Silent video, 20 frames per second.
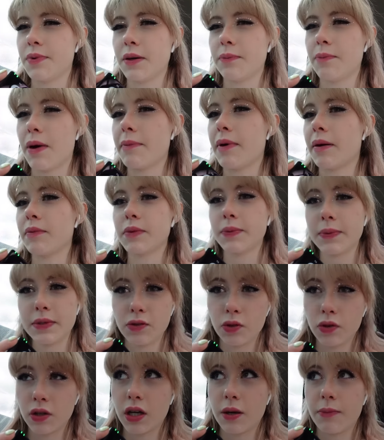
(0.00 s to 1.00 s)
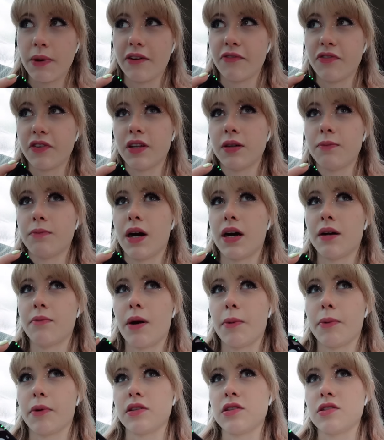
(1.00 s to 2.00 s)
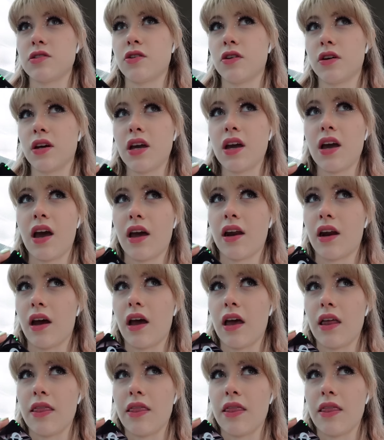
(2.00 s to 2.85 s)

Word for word: But my mum's been talking about filling mine and my brother's stocking and